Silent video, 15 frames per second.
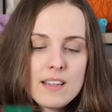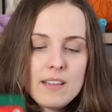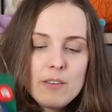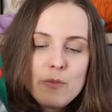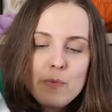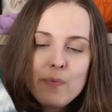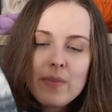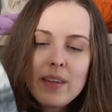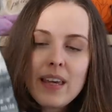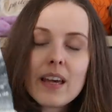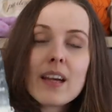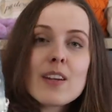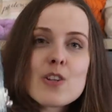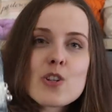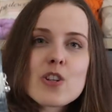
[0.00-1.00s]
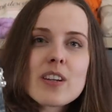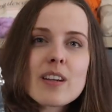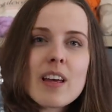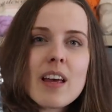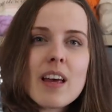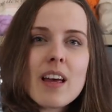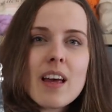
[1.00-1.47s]
um, gauge
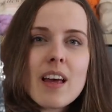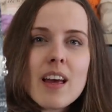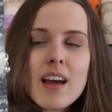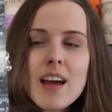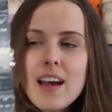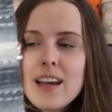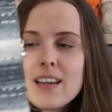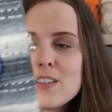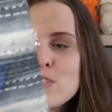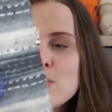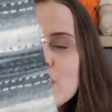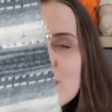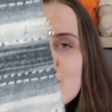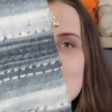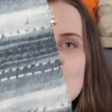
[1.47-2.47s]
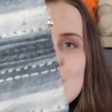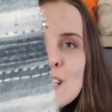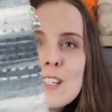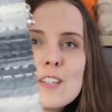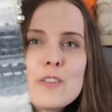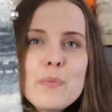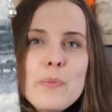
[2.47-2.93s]
and you can
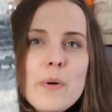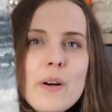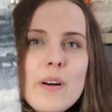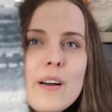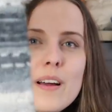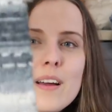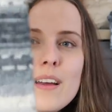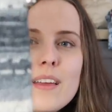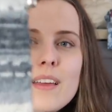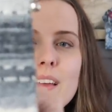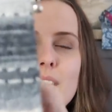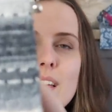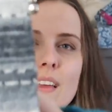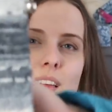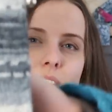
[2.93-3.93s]
see it by